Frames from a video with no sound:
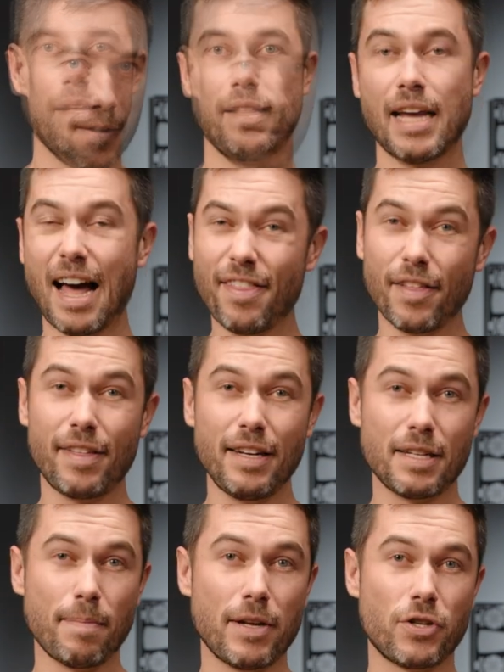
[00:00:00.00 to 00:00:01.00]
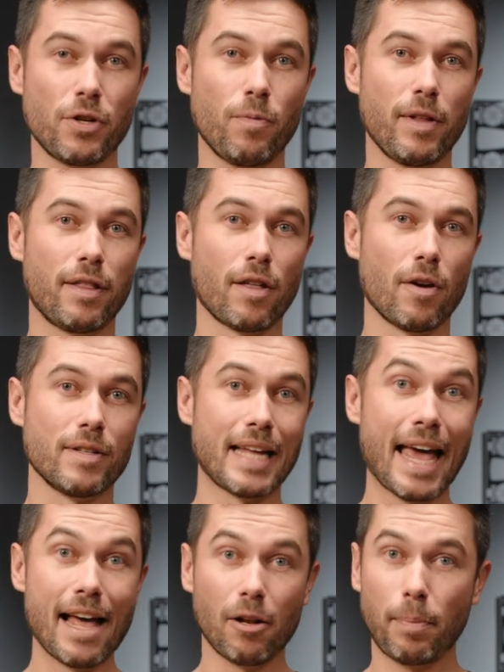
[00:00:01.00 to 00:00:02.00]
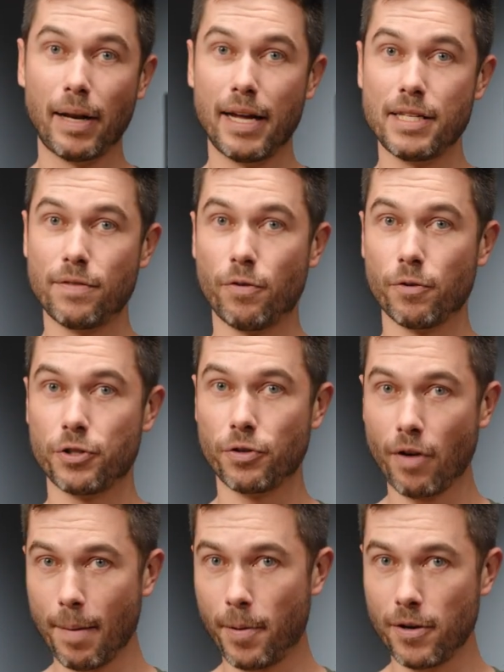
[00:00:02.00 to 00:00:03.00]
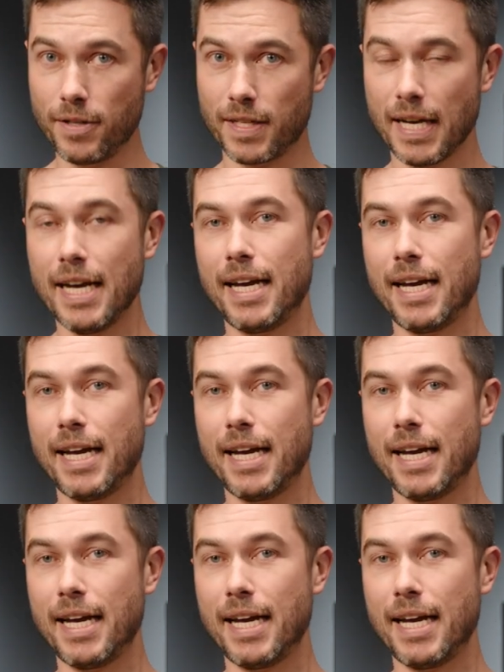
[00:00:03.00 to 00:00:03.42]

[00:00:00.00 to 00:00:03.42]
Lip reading: The other thing to mention with those L plates for tripods